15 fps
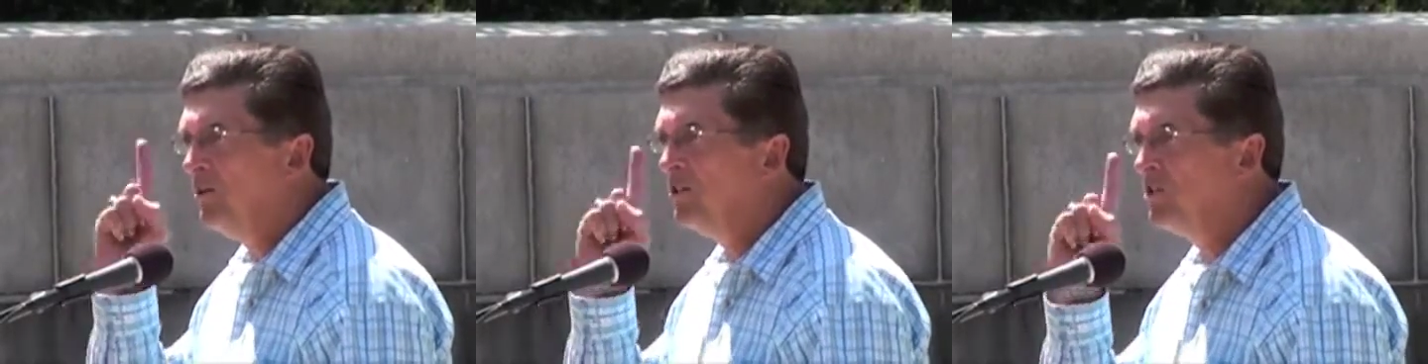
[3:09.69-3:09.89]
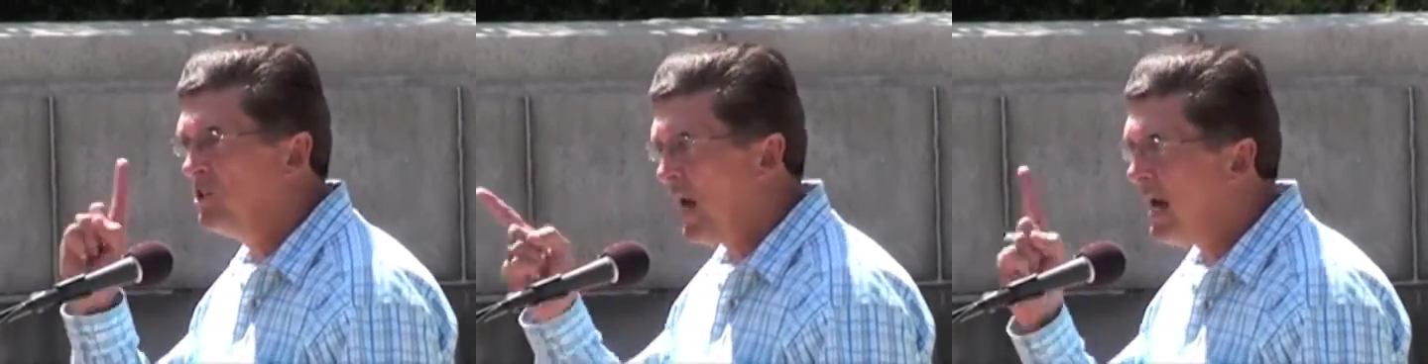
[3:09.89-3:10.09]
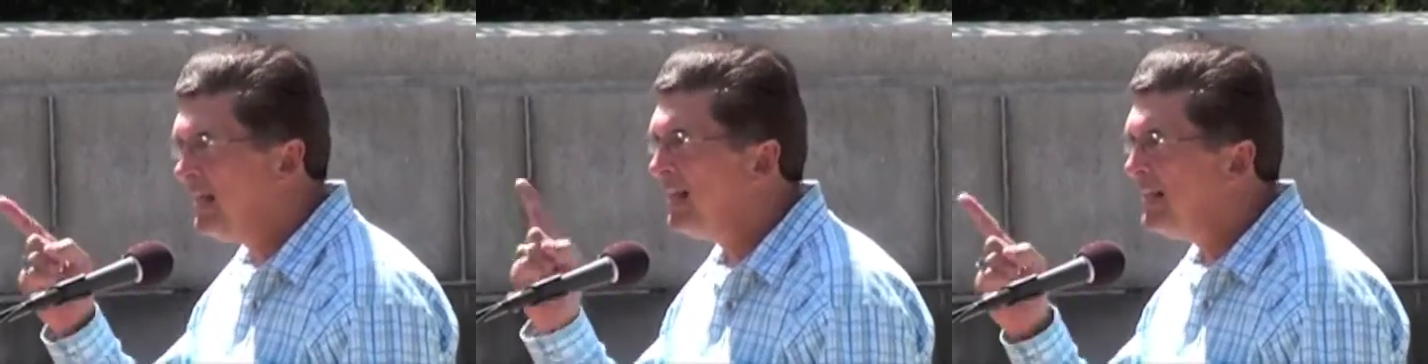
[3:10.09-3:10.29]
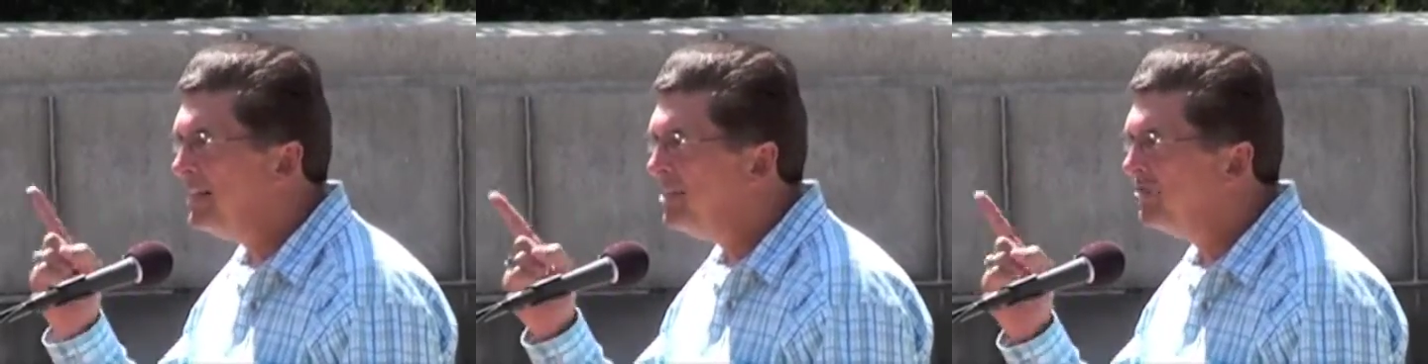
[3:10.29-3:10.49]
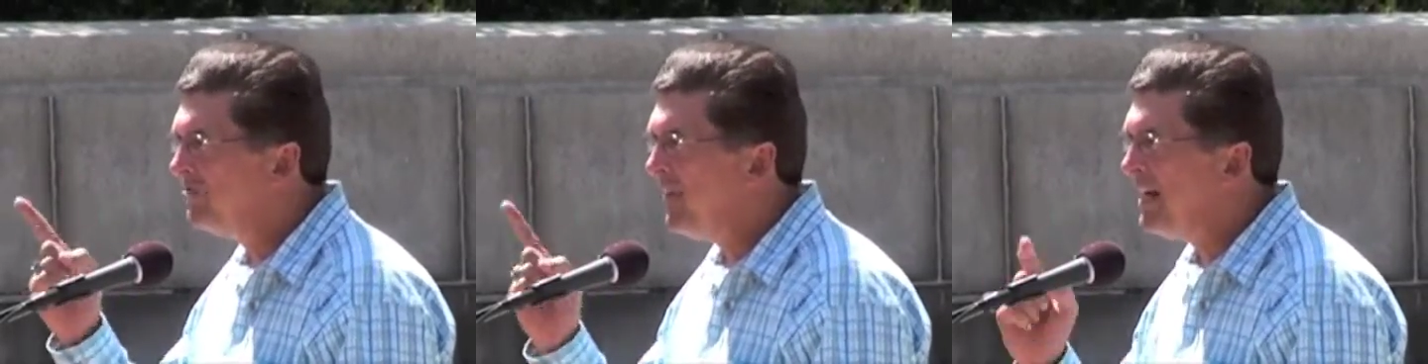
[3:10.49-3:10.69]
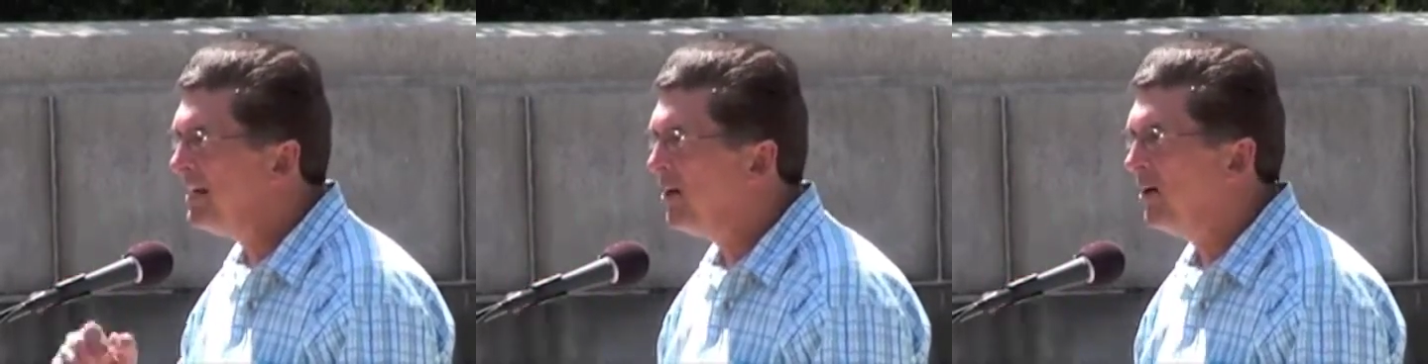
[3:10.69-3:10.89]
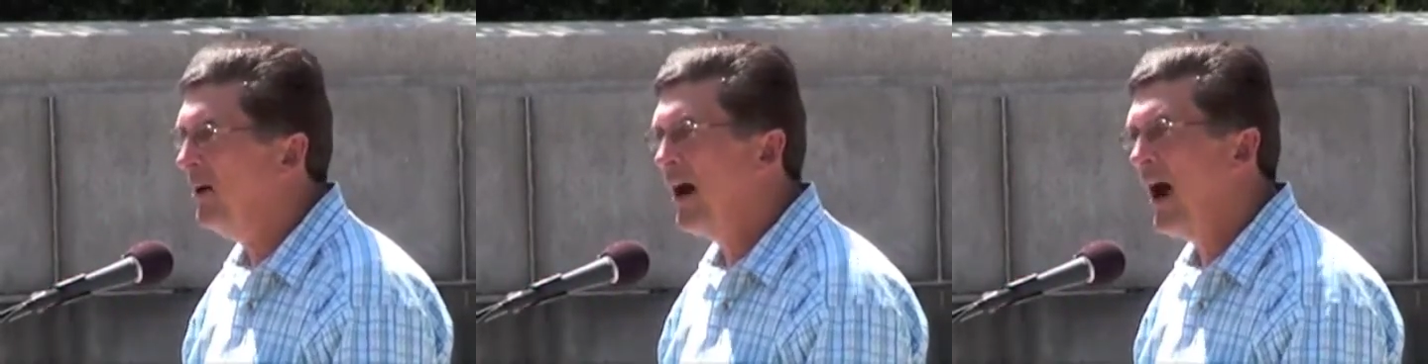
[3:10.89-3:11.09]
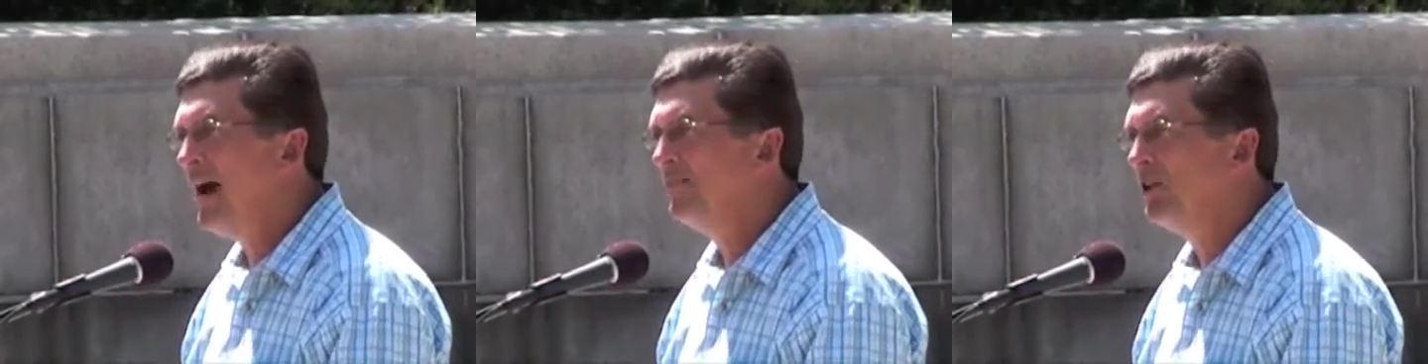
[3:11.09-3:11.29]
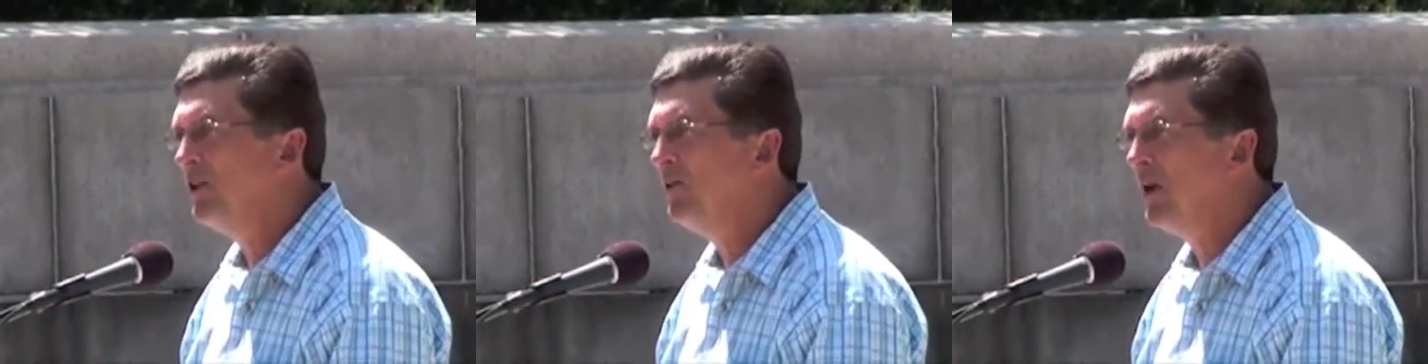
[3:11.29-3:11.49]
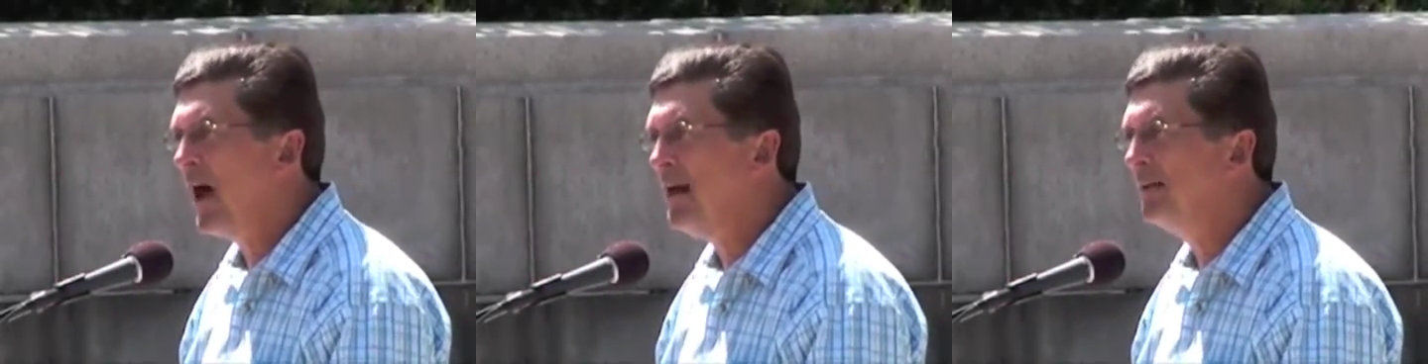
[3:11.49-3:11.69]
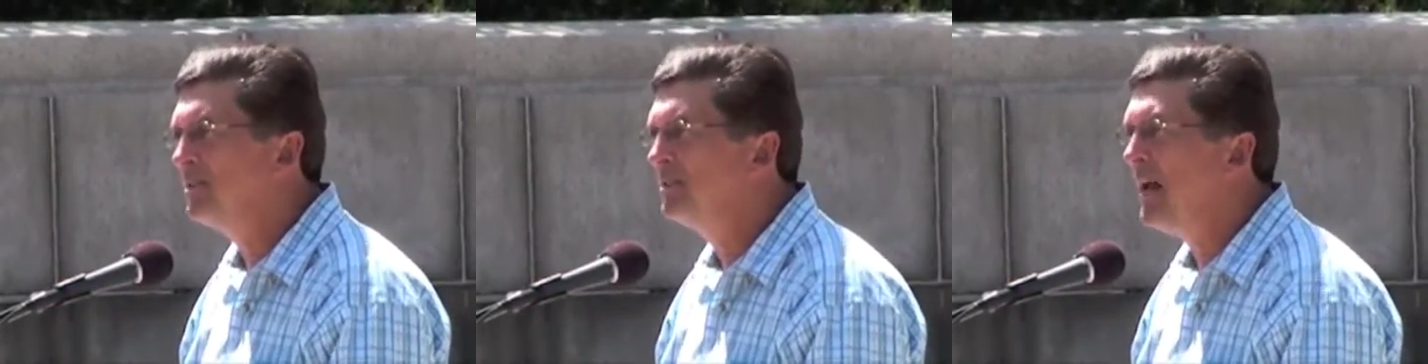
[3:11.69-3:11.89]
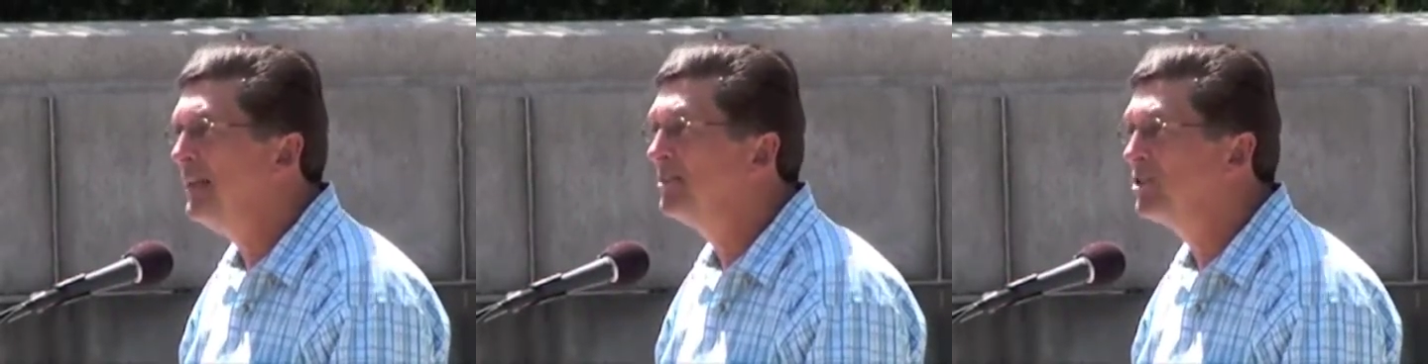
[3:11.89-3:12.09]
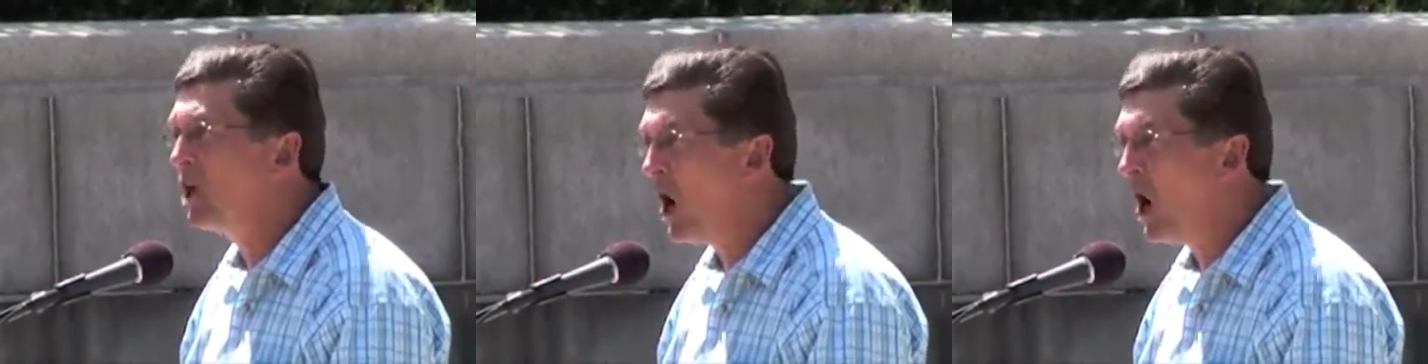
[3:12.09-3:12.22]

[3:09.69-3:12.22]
shaking his finger at the United States